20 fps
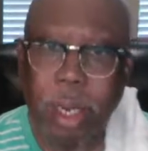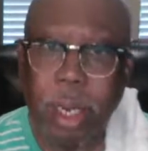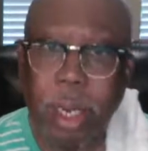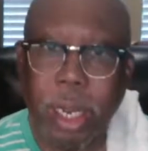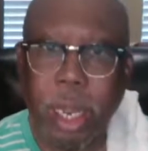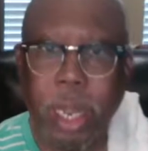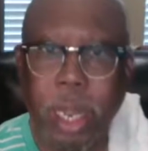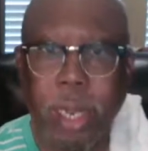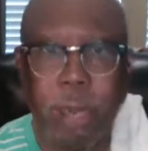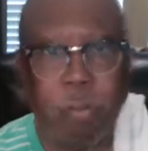
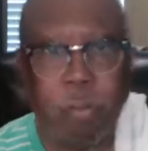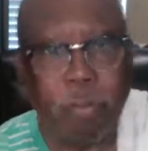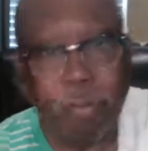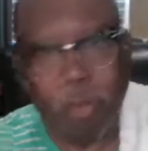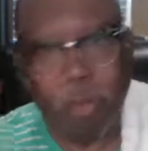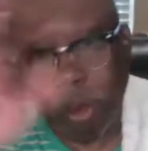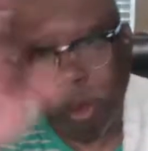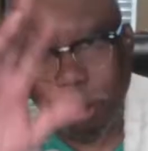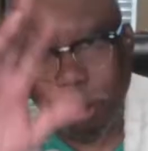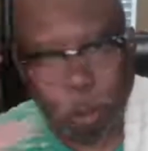And if
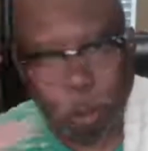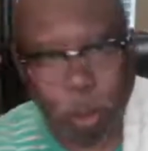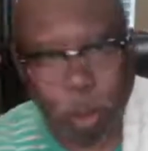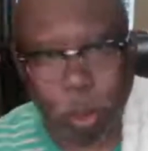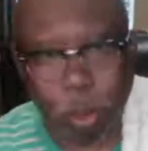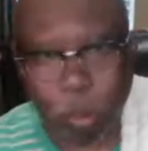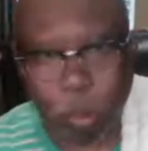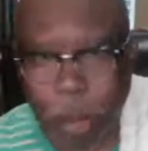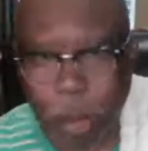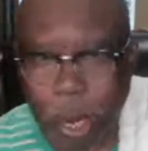you
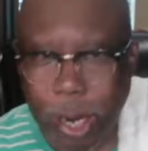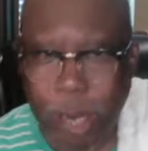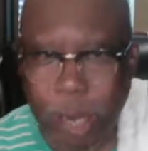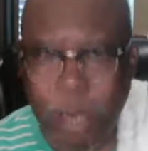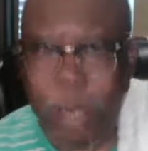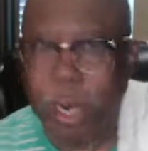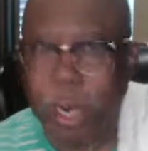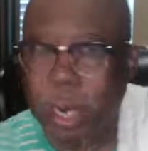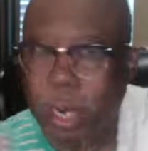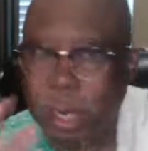want to
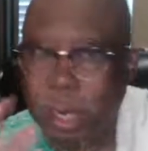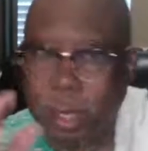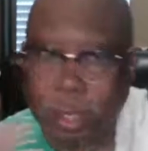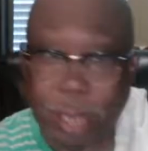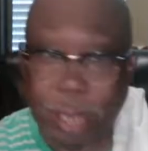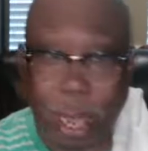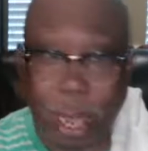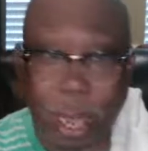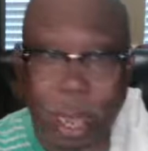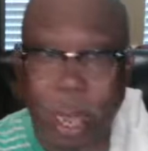pay any
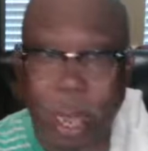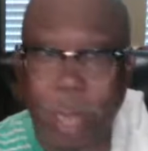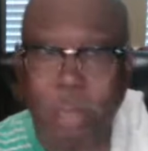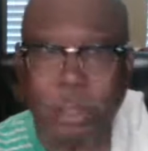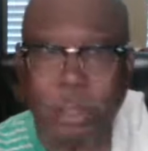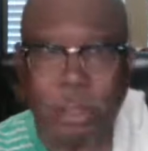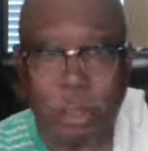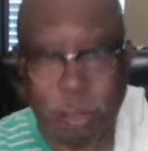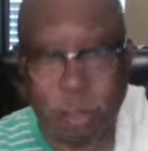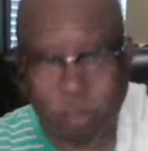
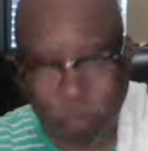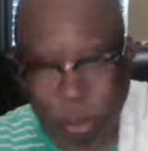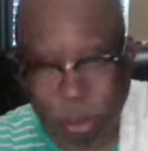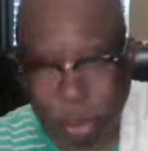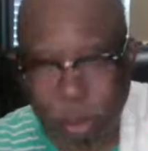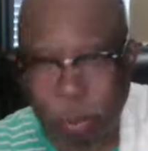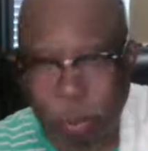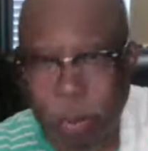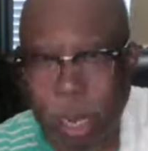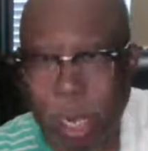tithes, if
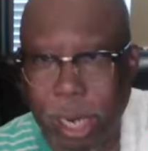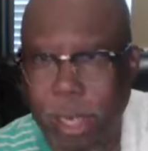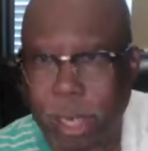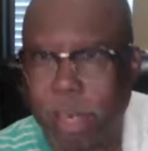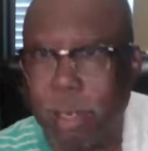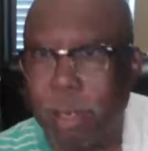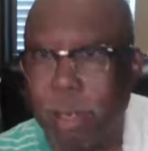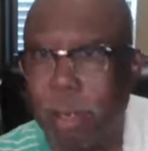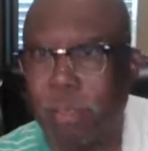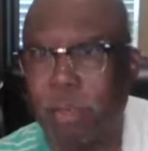anybody
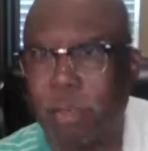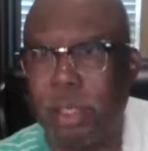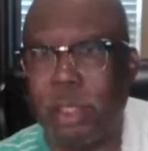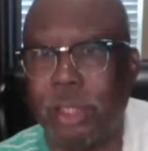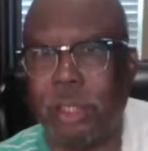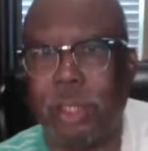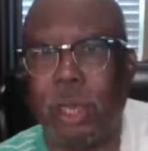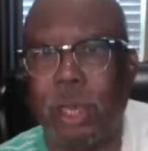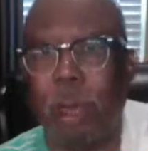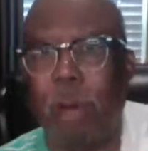loved
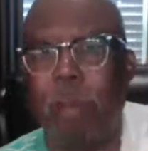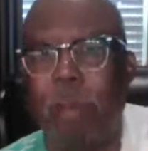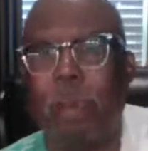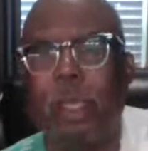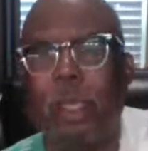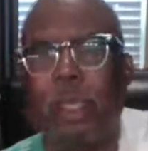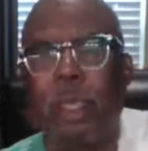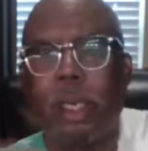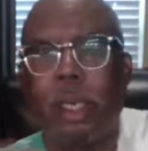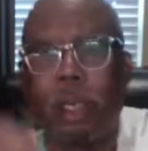this
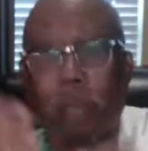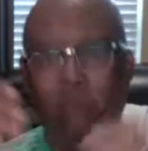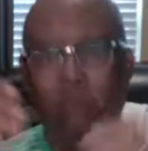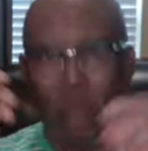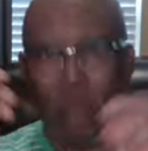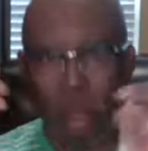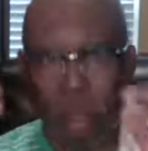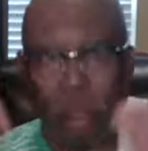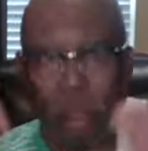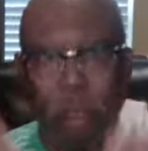sermon
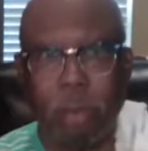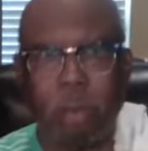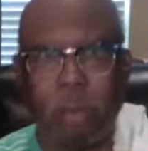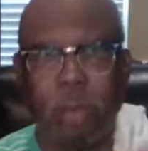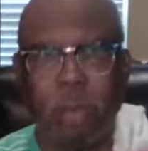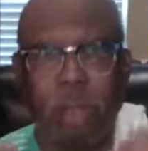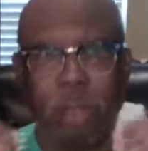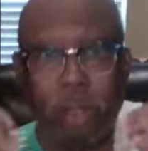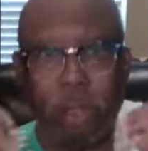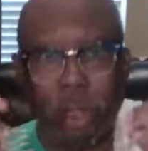or loved
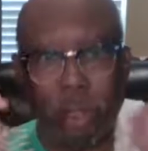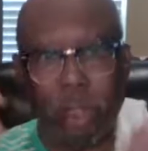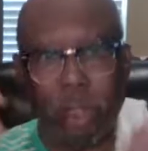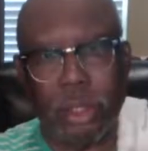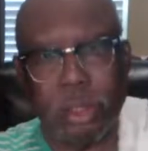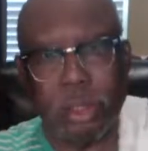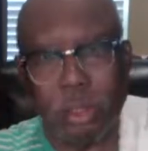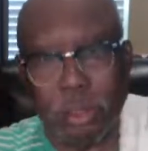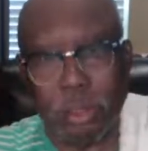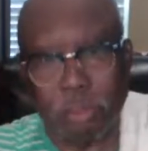the
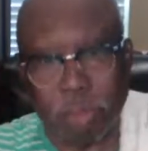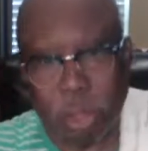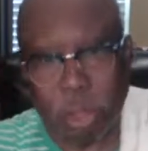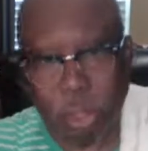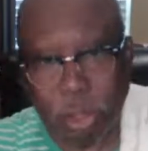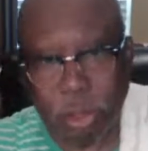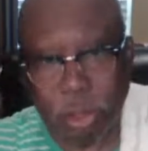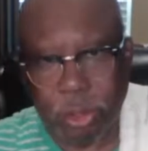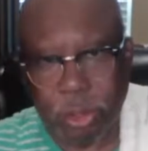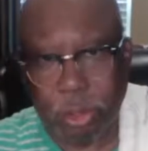teachings of
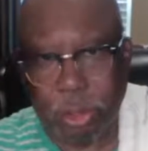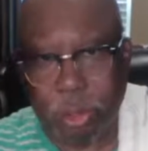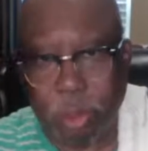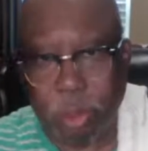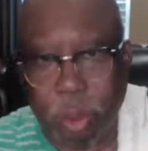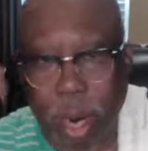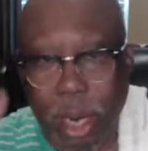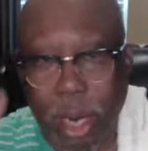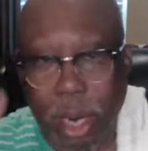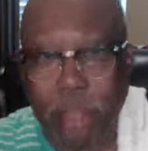Jesus
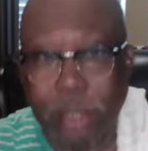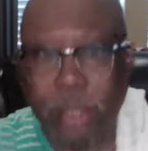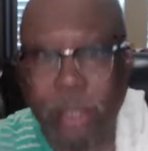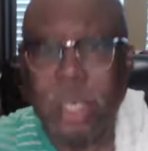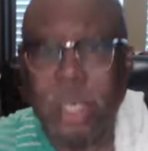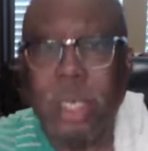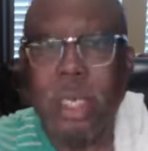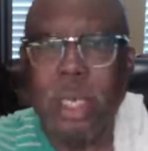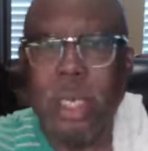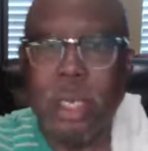Christ,
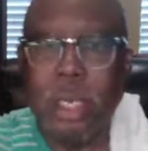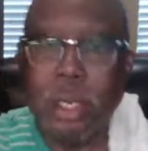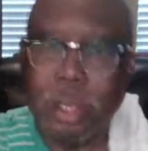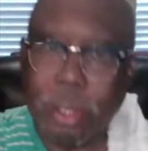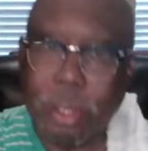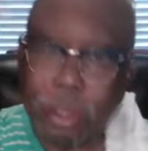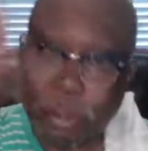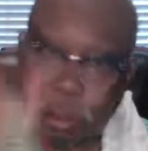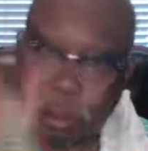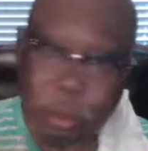
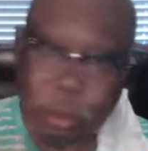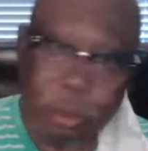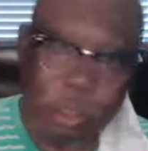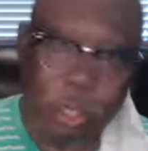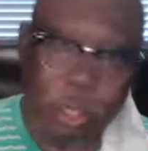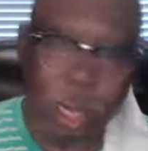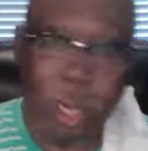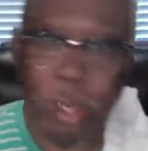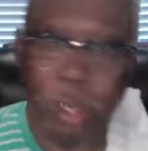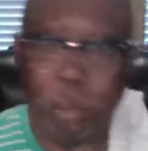
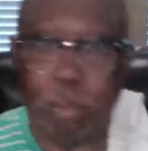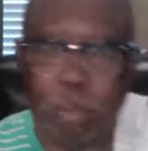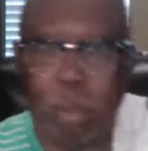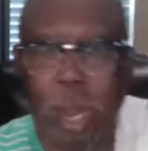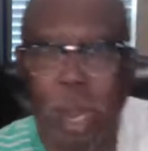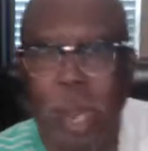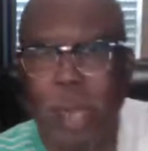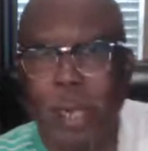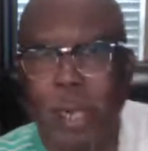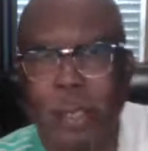Chase
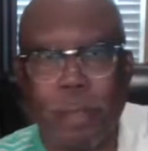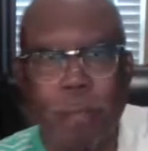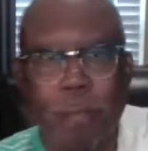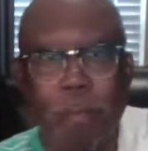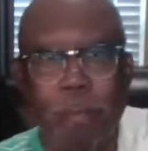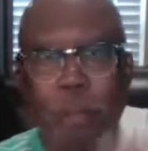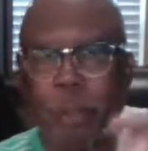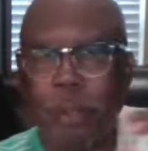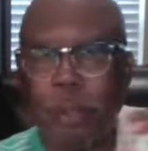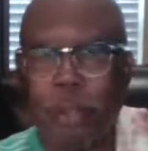Bank,
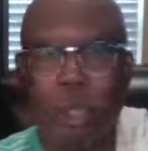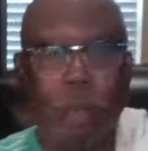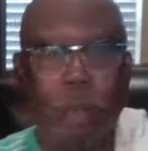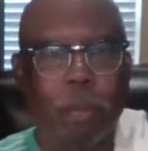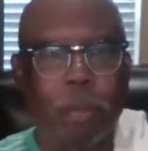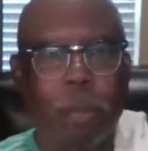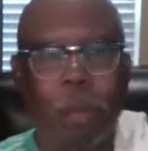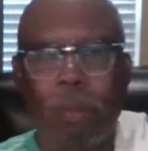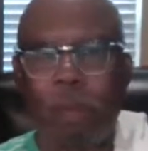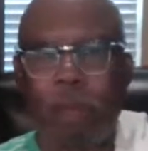
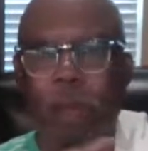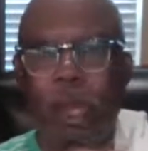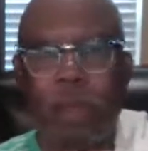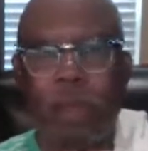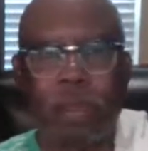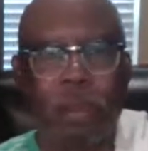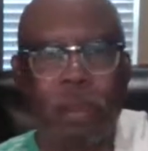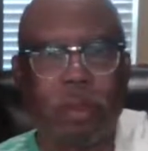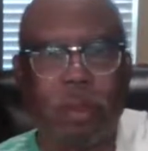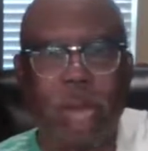Temple of
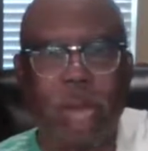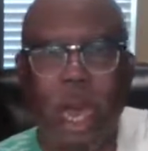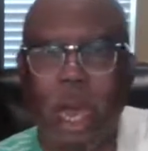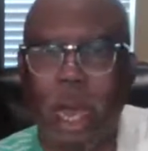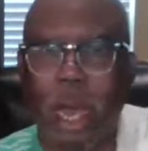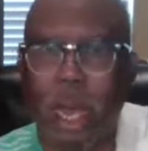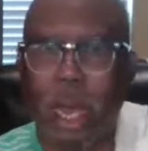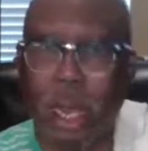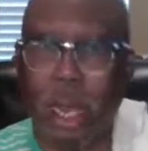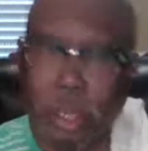Faith of
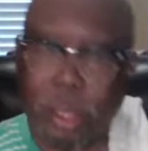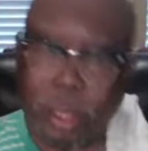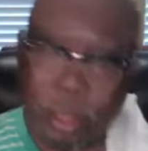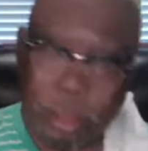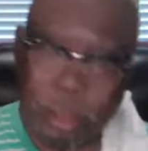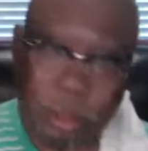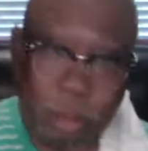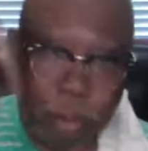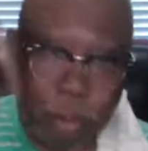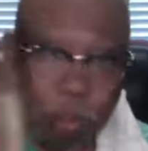God,
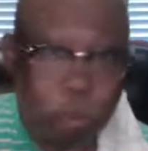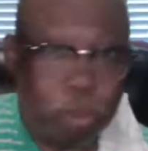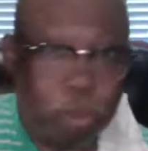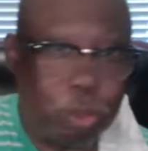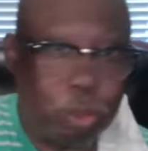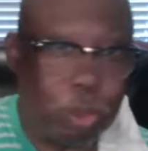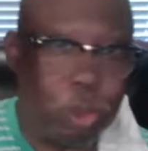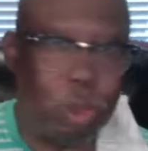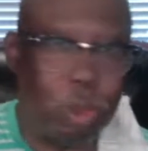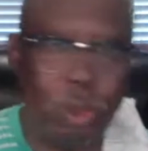you
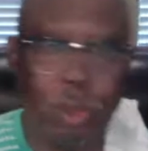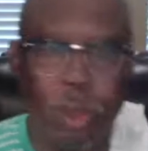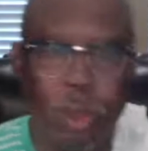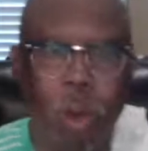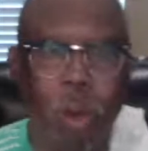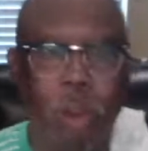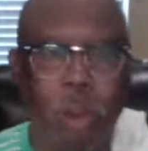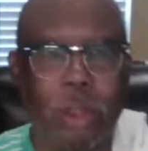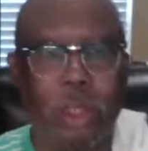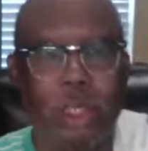can
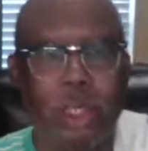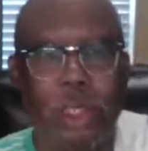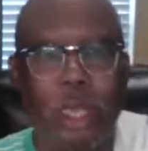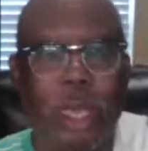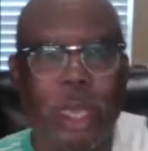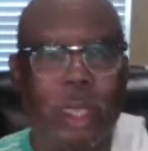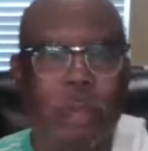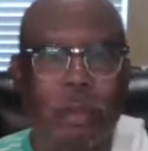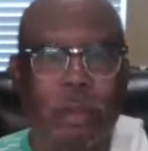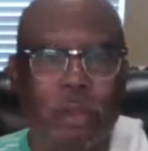throw a
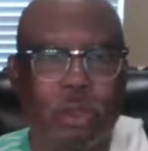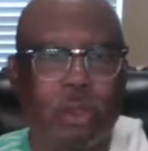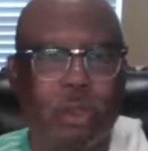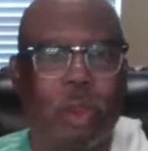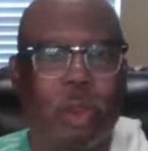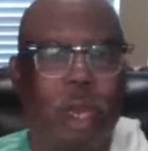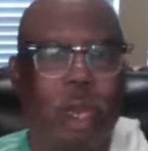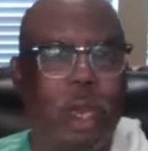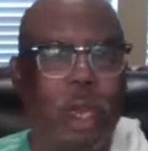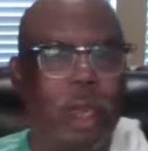check
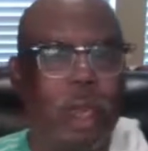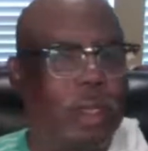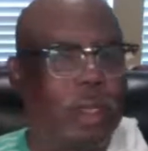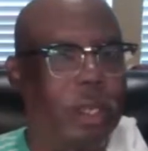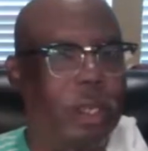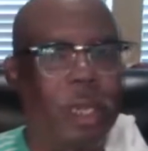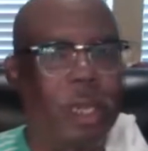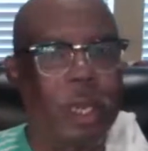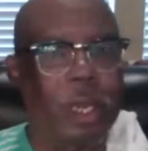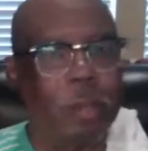straight at
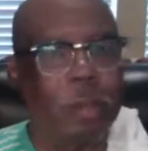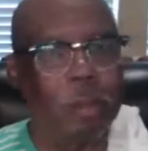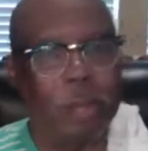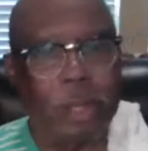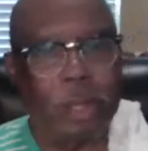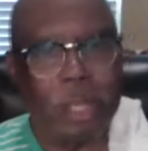them